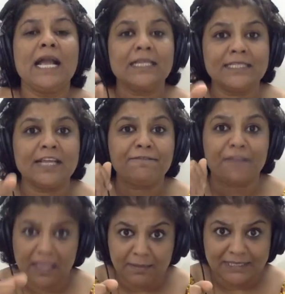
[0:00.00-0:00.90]
Another
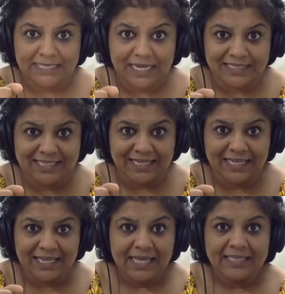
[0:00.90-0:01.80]
famous
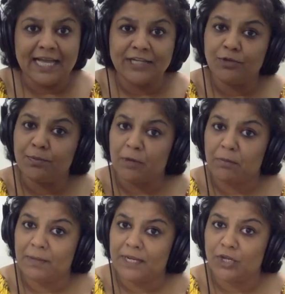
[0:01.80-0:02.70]
elegy that you
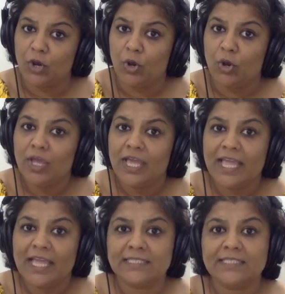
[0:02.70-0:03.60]
probably know
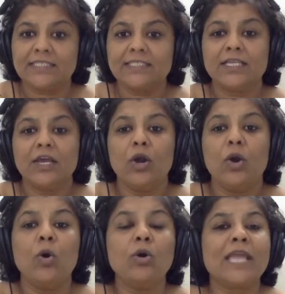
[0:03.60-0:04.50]
is,
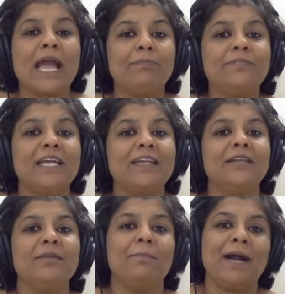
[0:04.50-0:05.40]
O Captain,
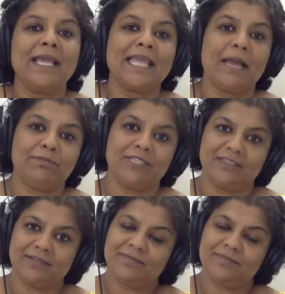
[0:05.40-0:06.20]
My Captain.